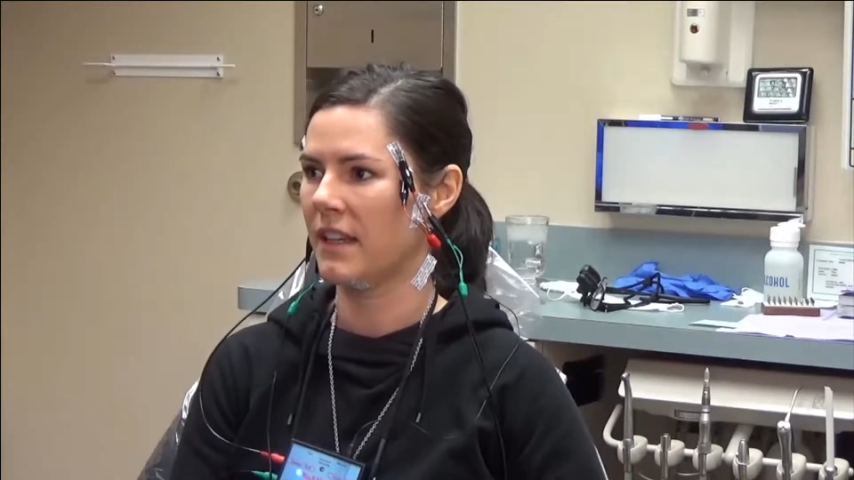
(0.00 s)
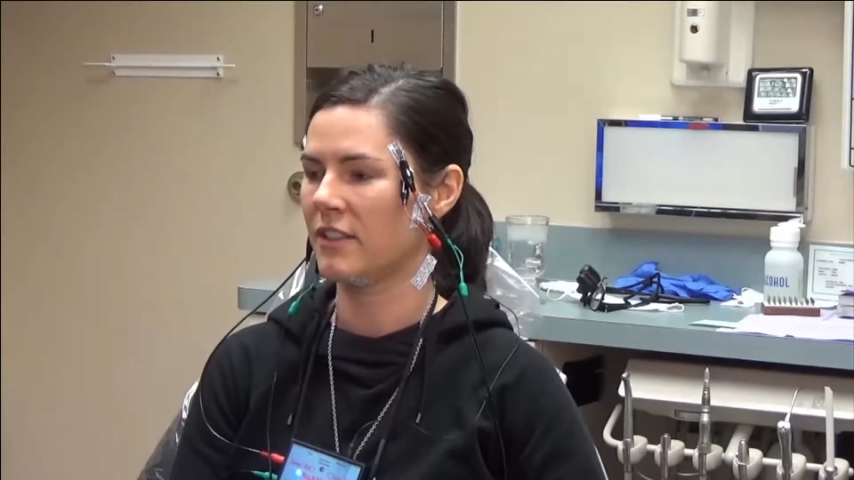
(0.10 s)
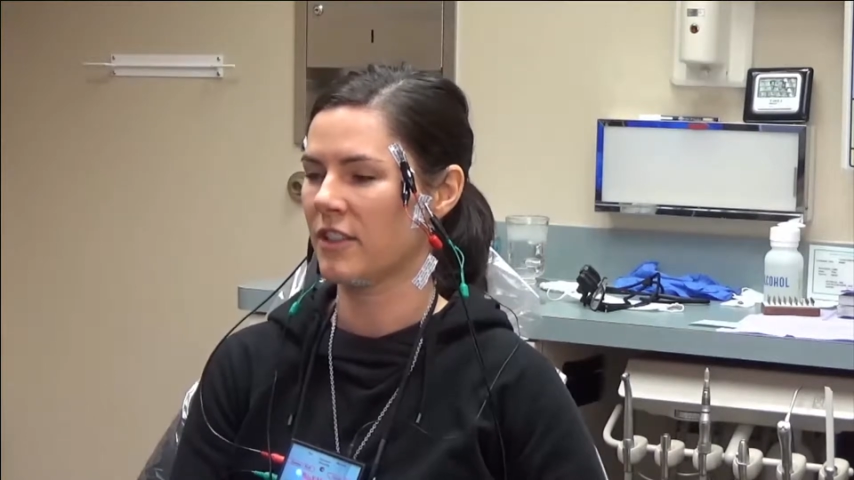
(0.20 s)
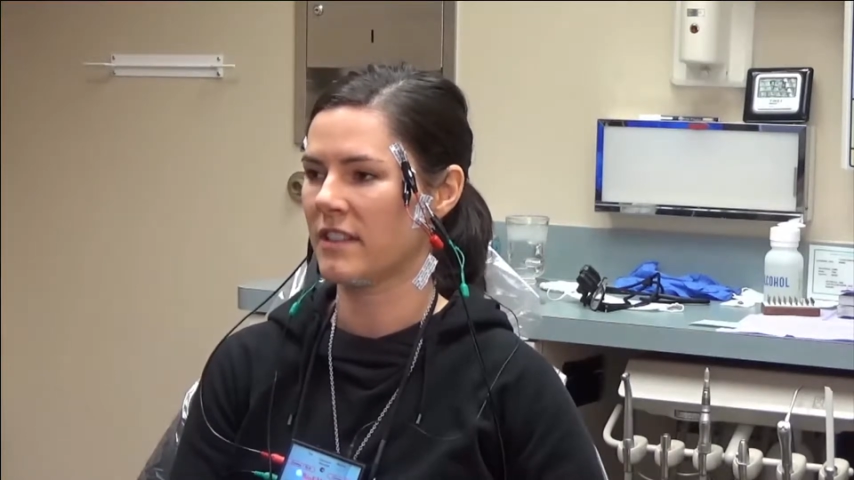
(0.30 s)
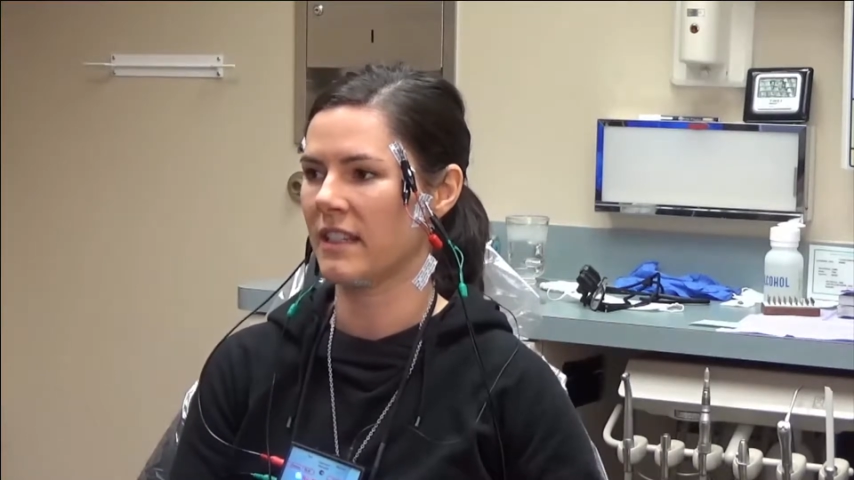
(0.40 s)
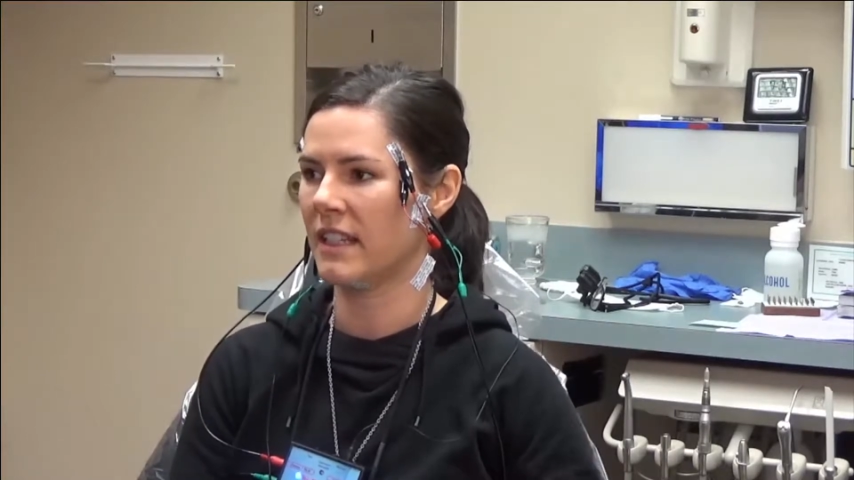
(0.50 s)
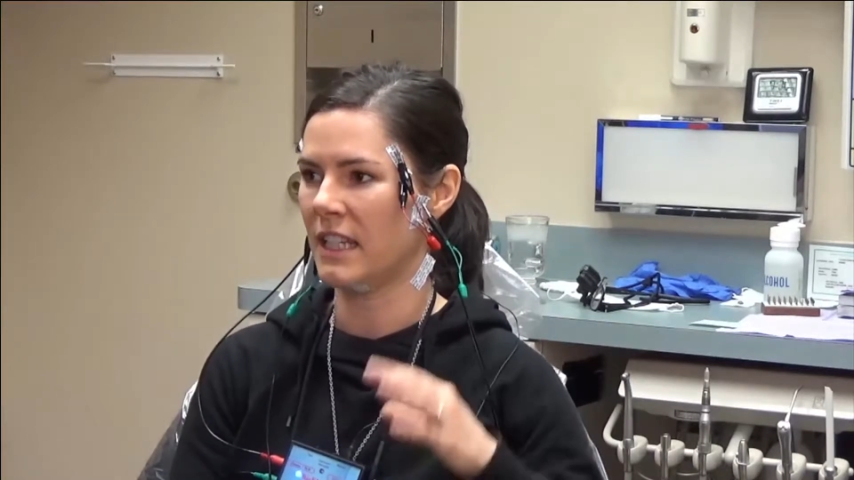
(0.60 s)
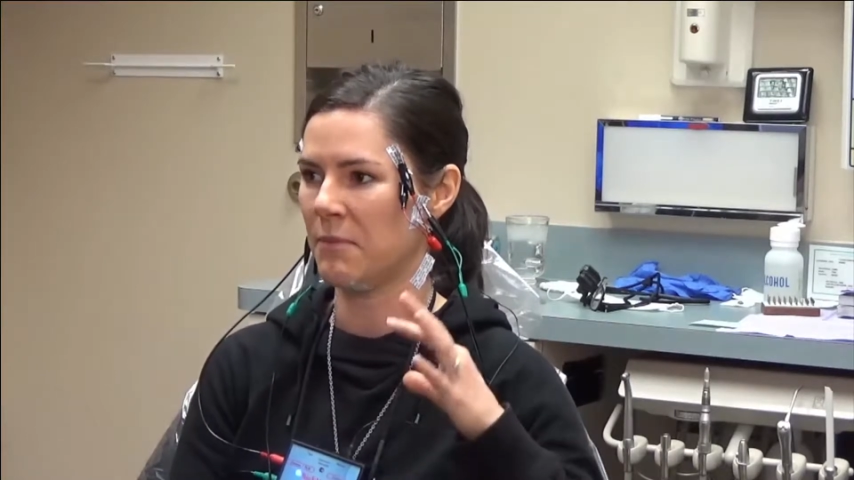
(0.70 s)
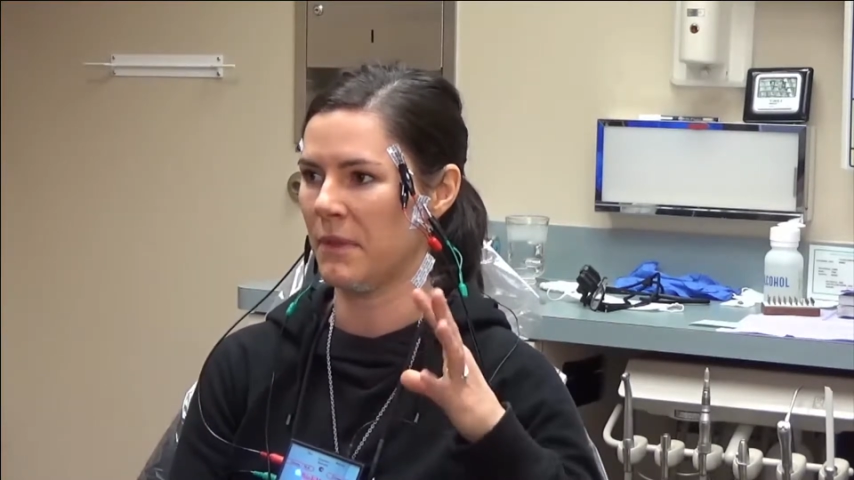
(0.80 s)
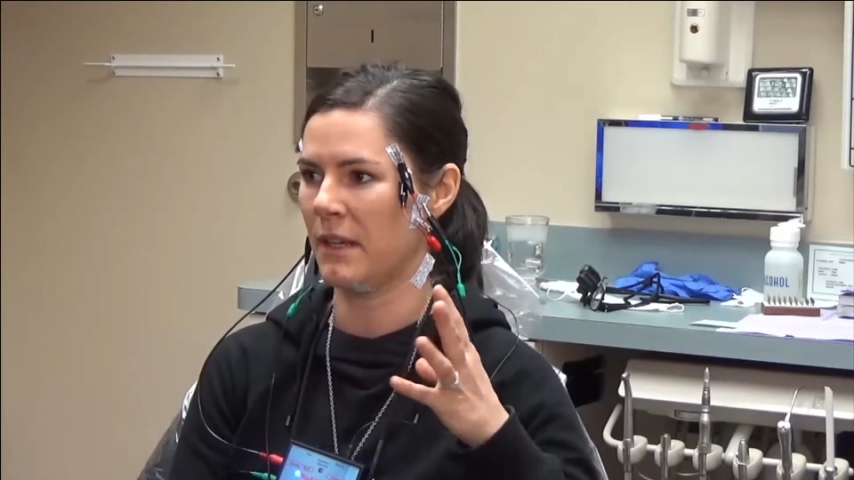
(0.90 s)
just to
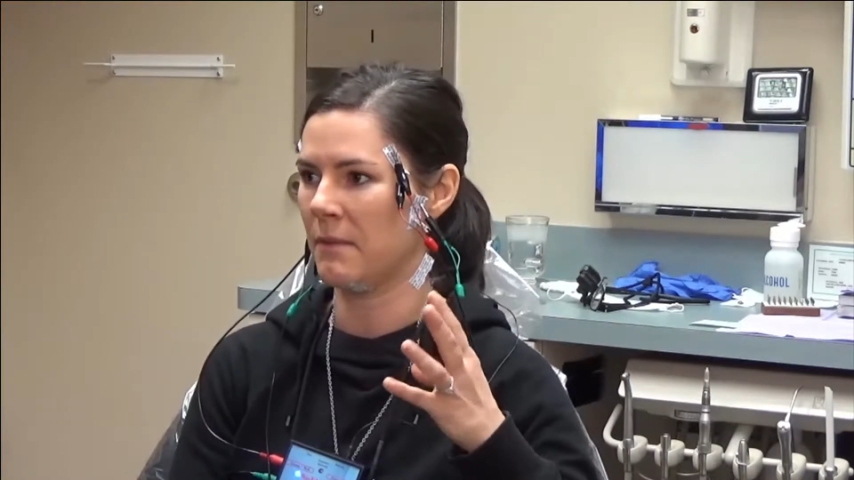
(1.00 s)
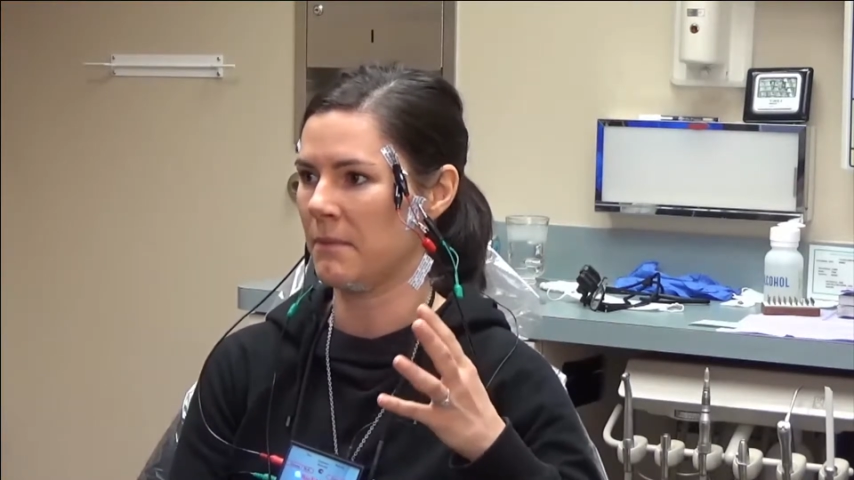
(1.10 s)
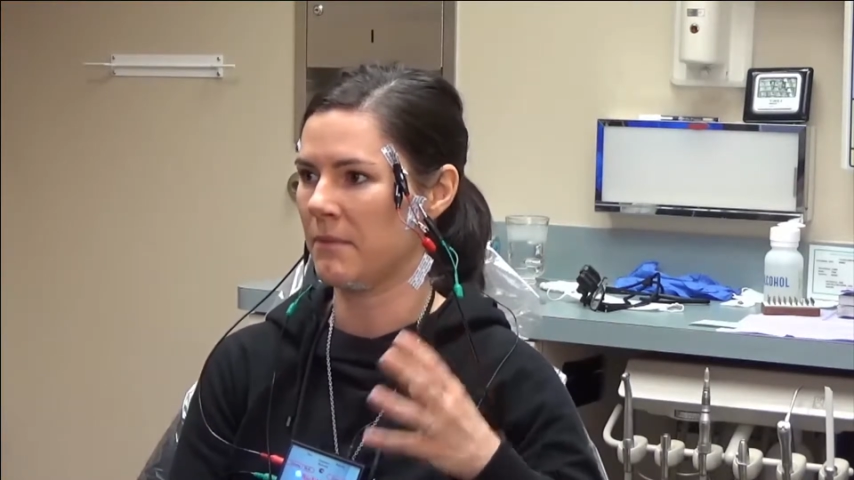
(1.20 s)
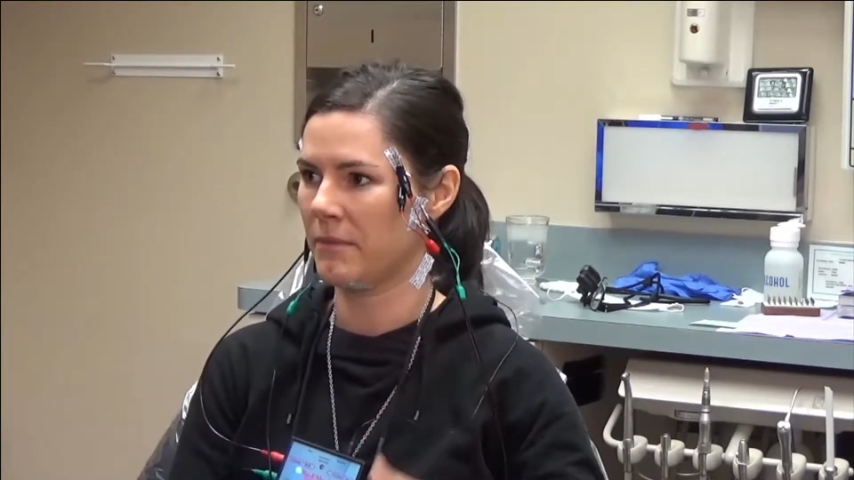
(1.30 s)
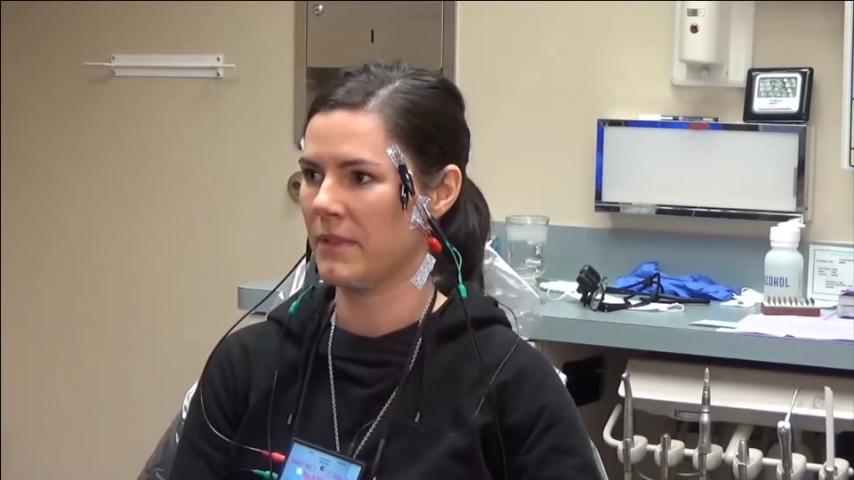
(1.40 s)
keep them